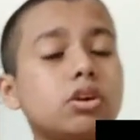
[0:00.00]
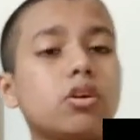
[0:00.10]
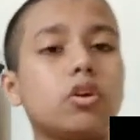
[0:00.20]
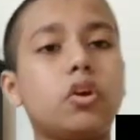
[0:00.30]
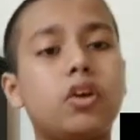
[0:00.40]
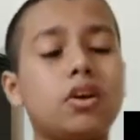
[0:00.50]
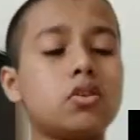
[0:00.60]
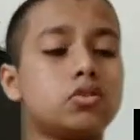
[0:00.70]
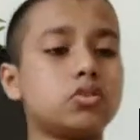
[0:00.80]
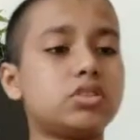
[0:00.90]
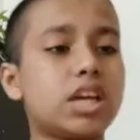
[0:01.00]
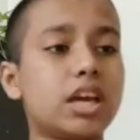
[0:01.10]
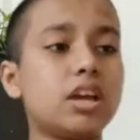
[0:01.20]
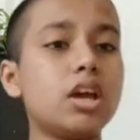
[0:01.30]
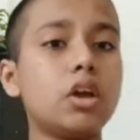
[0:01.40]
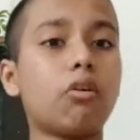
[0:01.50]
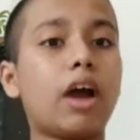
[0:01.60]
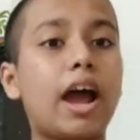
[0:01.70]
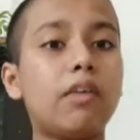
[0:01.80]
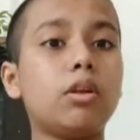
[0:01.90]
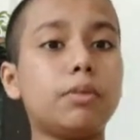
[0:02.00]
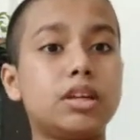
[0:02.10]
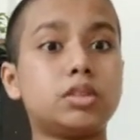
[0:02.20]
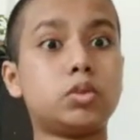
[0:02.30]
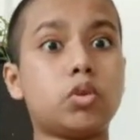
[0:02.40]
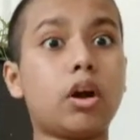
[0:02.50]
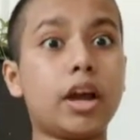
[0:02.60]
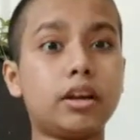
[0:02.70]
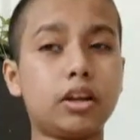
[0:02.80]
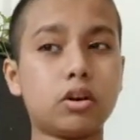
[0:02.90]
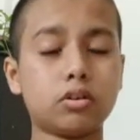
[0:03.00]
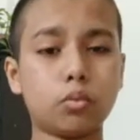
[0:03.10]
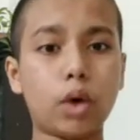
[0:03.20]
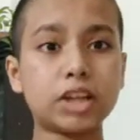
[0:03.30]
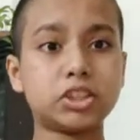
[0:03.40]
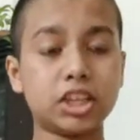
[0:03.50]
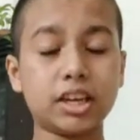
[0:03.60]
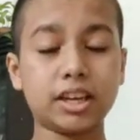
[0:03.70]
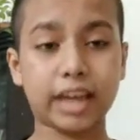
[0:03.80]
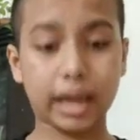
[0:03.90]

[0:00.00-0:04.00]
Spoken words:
or you can also say your eye will be destroyed, your watching